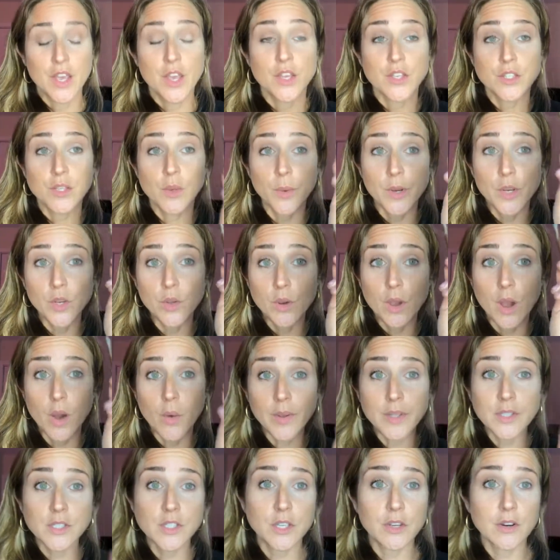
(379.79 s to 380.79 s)
So when you go
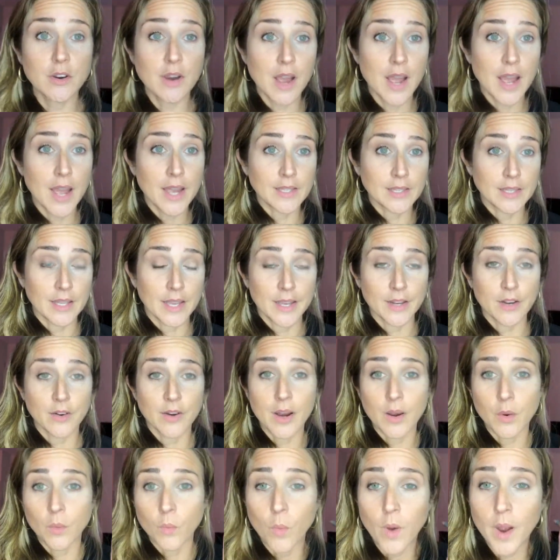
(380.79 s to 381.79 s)
into your eyeliner,
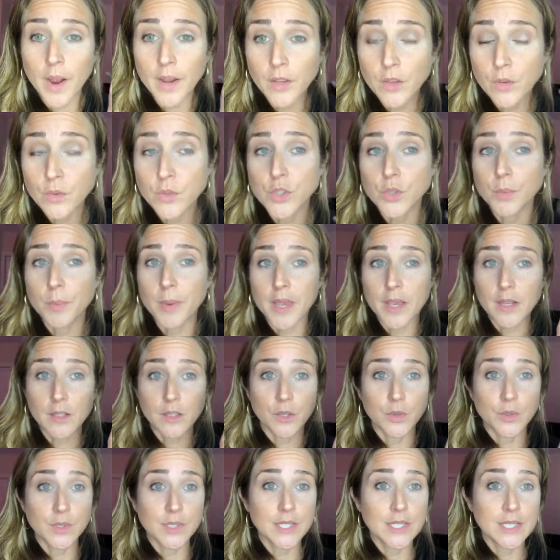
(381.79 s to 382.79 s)
I want you to pay
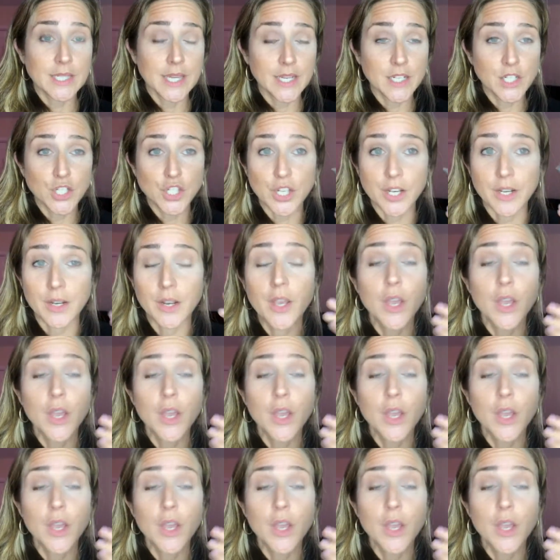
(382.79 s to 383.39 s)
close attention.